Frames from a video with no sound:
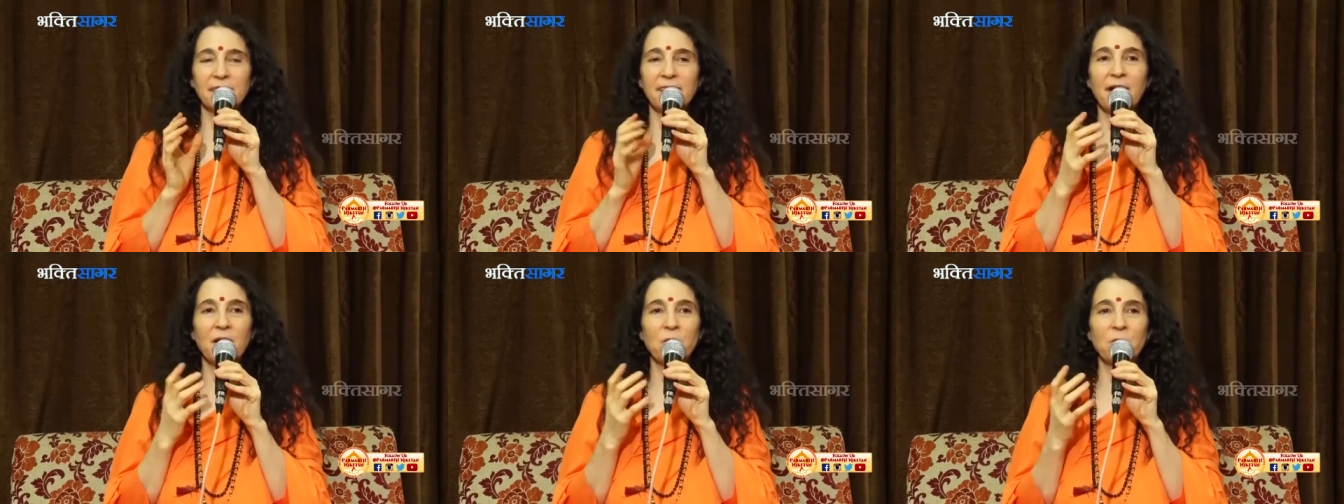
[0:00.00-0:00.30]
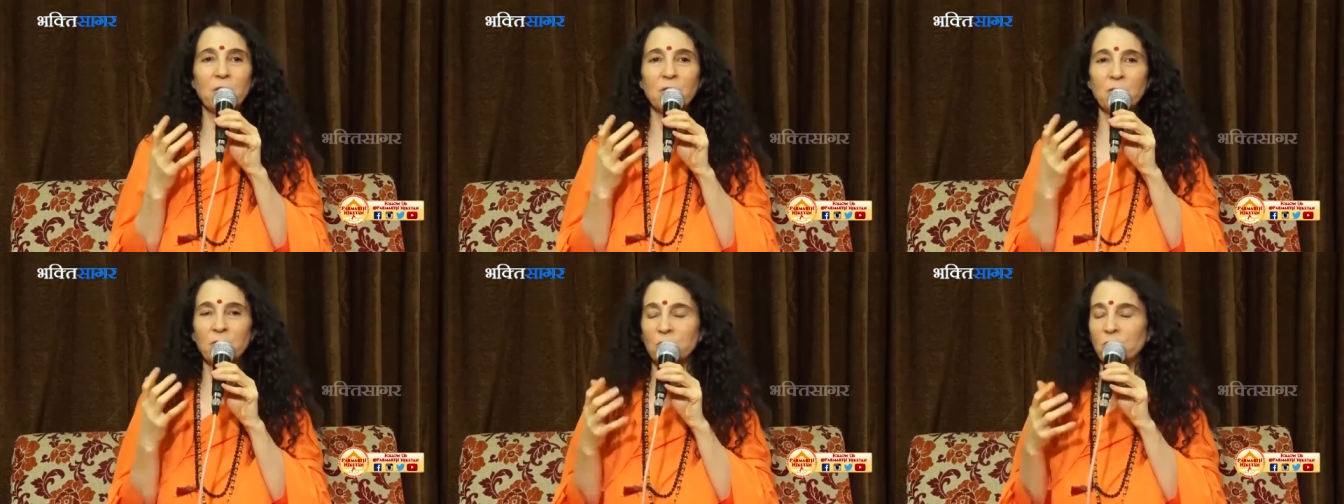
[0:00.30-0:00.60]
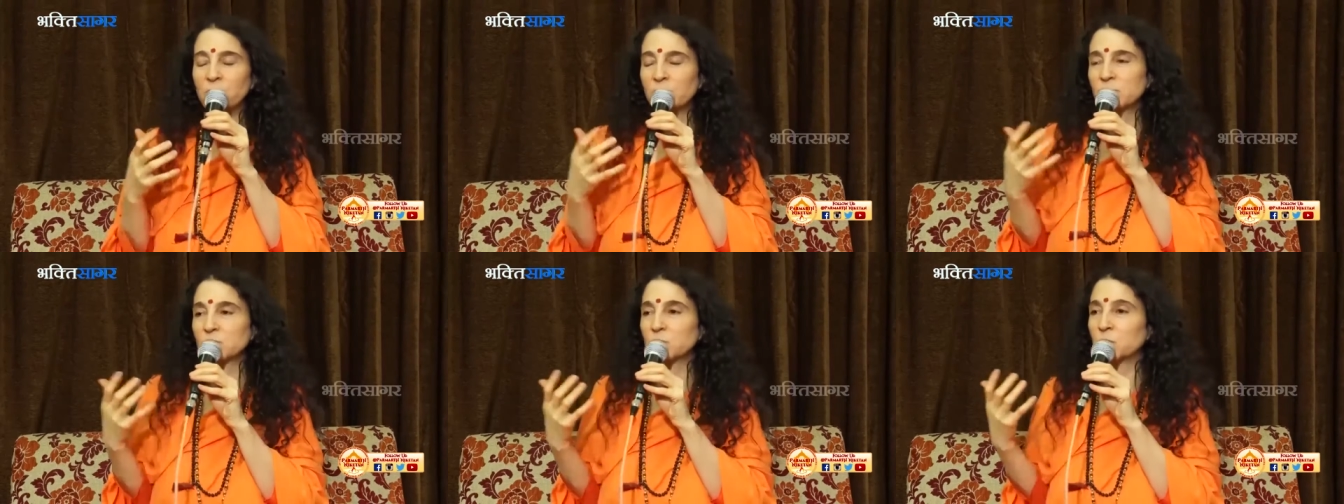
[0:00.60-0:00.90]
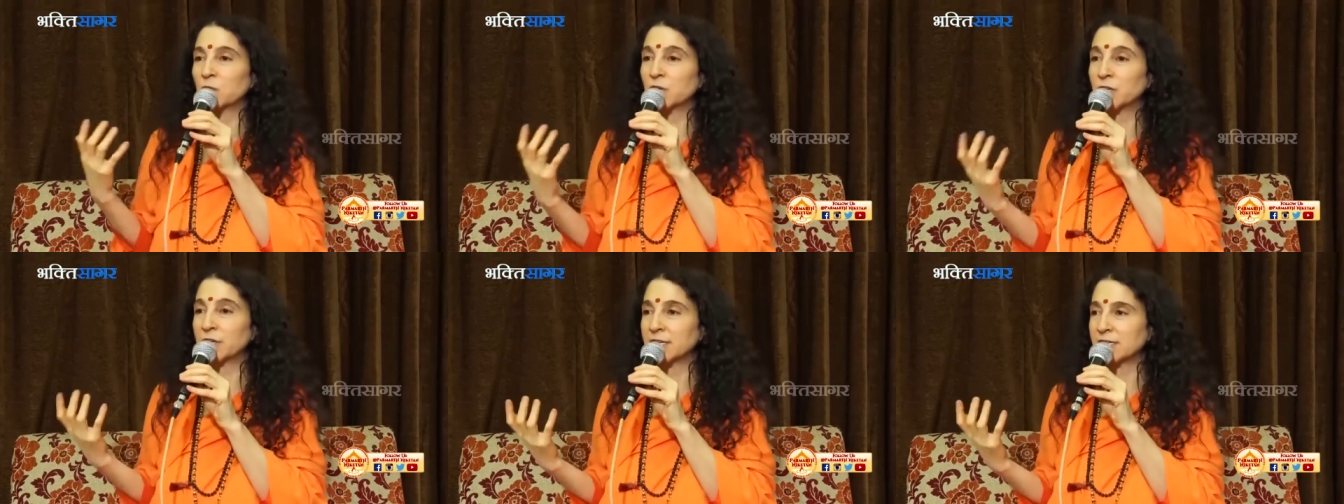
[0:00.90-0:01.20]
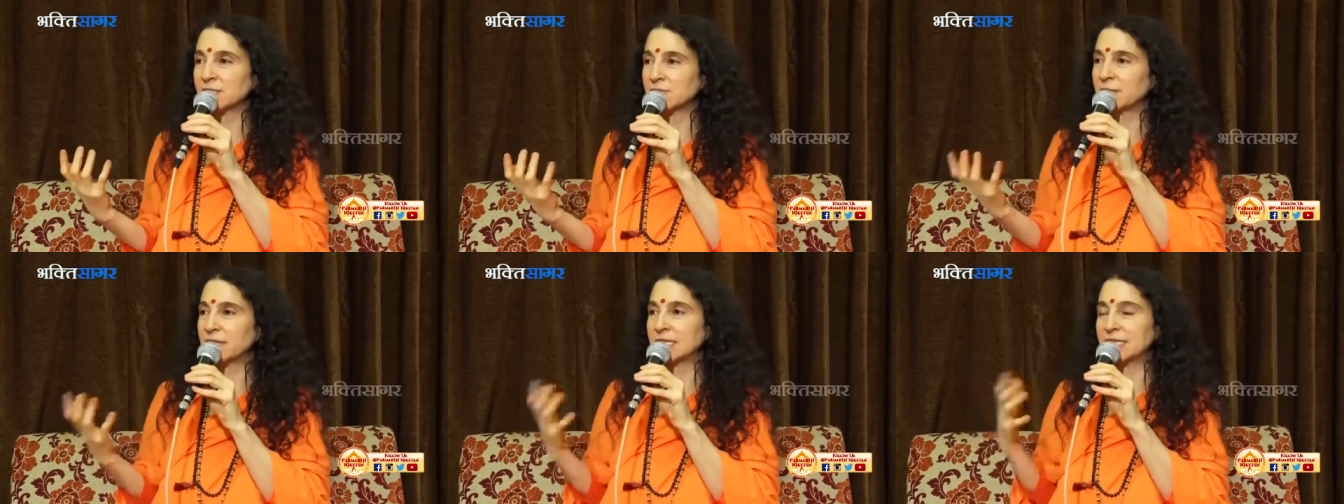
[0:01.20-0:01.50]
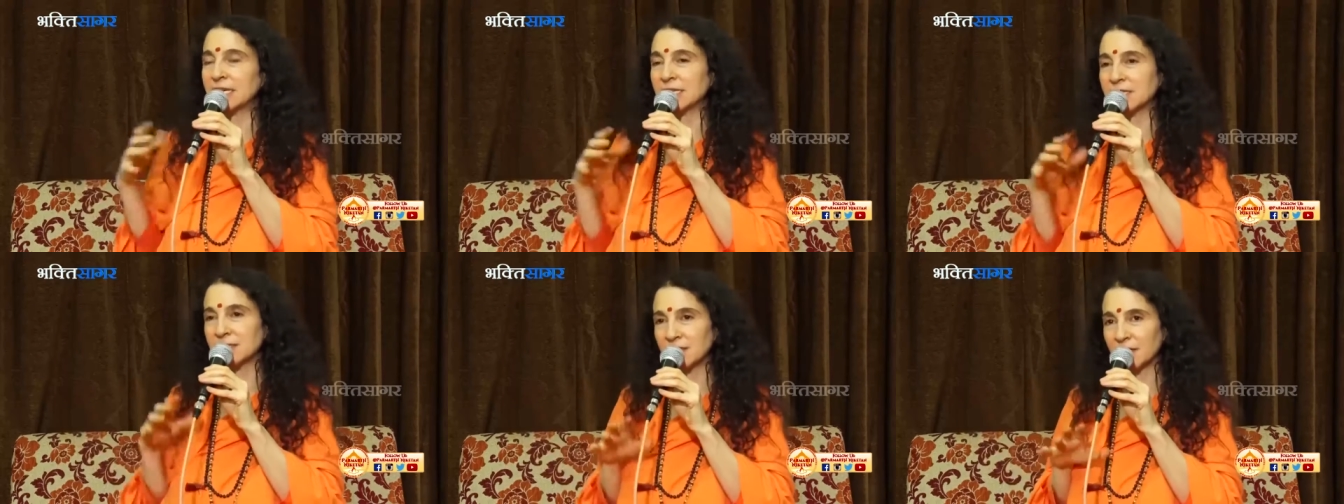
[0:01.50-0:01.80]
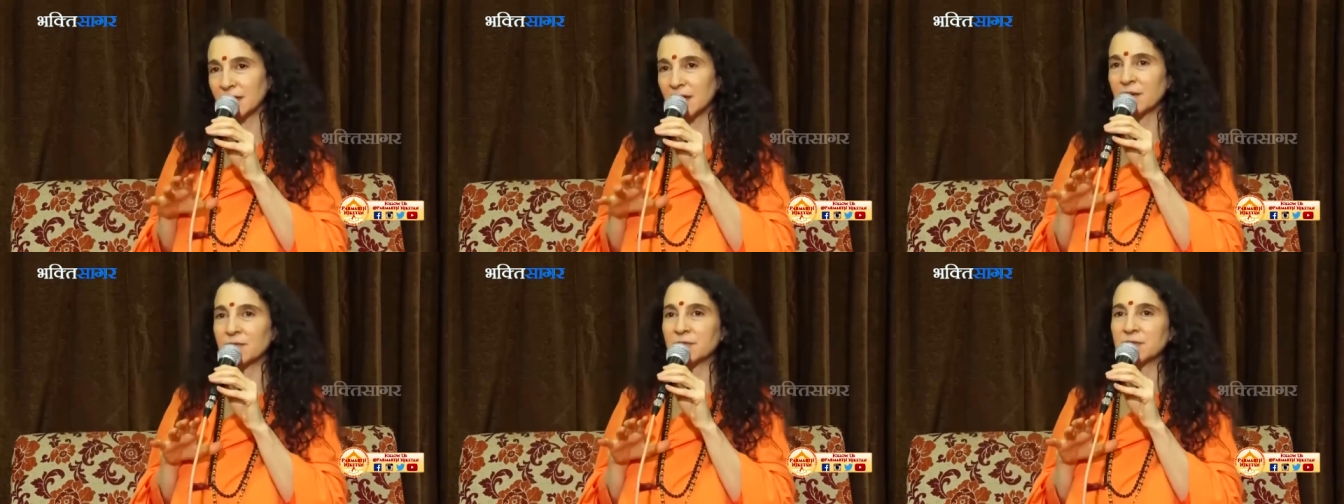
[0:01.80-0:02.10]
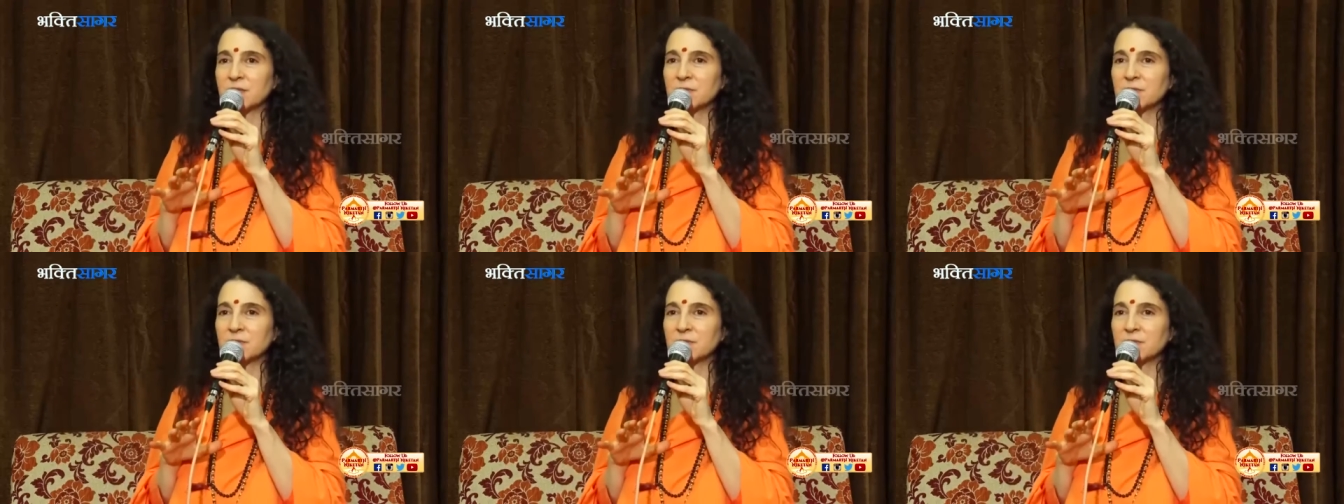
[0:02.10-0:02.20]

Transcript: that that what, which worries me doesn't come